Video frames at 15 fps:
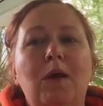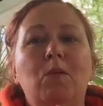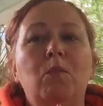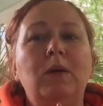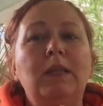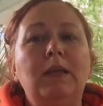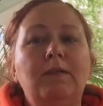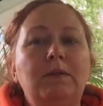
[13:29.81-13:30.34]

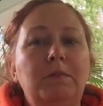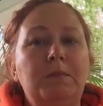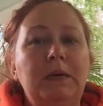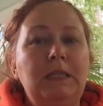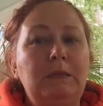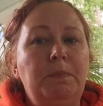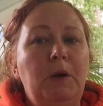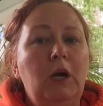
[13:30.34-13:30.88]
We lived in
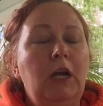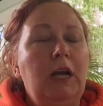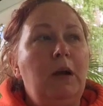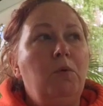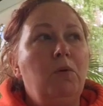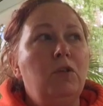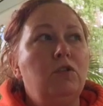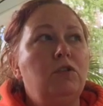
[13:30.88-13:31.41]
Pittsburgh and I
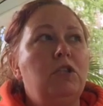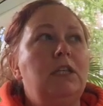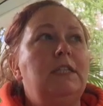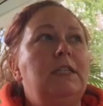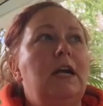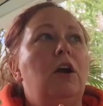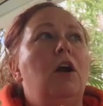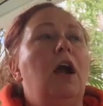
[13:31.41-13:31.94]
wore those jeans
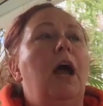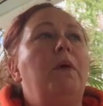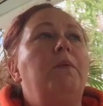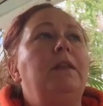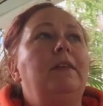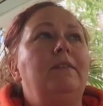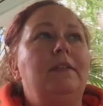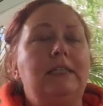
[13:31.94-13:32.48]
there. We
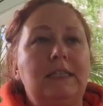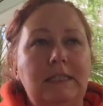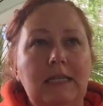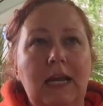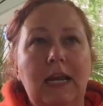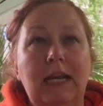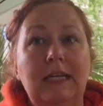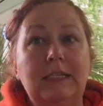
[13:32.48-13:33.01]
lived in
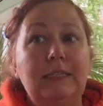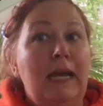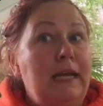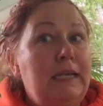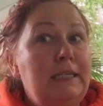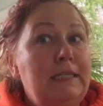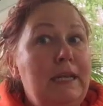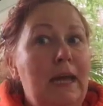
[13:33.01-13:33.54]
Cincinnati a
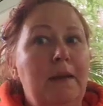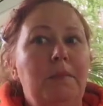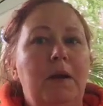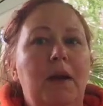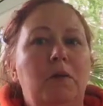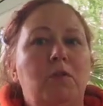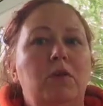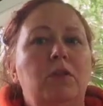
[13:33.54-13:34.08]
second time
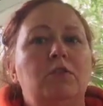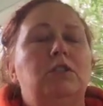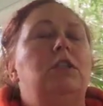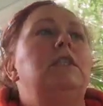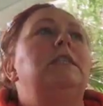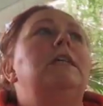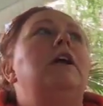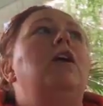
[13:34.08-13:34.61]
and I wore those
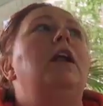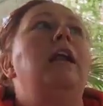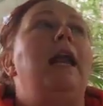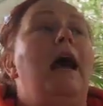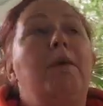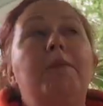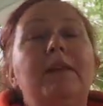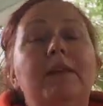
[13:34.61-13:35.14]
jeans there. And
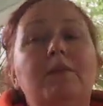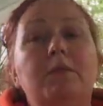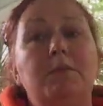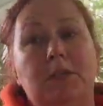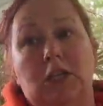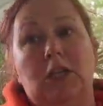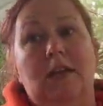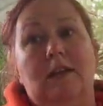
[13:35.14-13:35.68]
now we live in
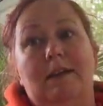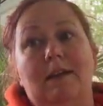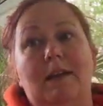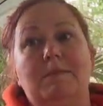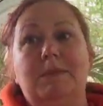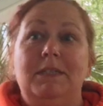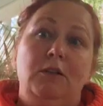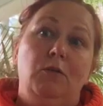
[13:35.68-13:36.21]
Michigan and
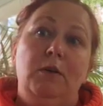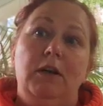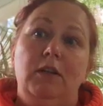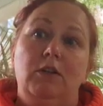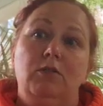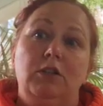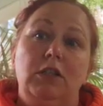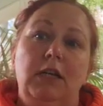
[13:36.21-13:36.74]
I'm still wearing
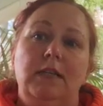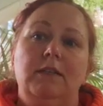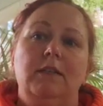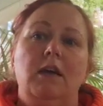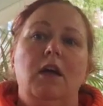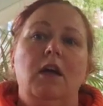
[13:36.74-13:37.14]
those jeans.